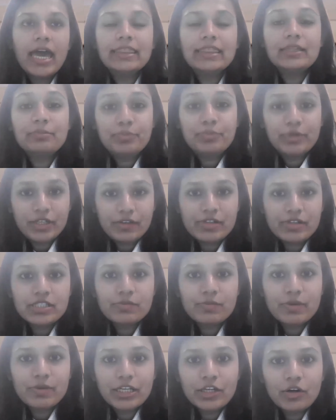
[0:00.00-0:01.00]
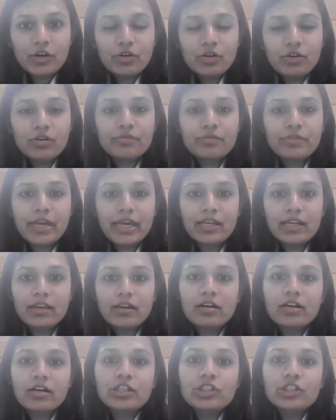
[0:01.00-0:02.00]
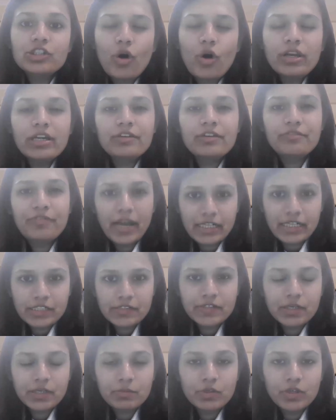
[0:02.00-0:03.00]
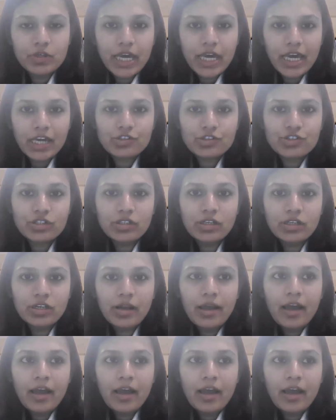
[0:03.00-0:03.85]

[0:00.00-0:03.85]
In the previous video, we had learned on effective communication,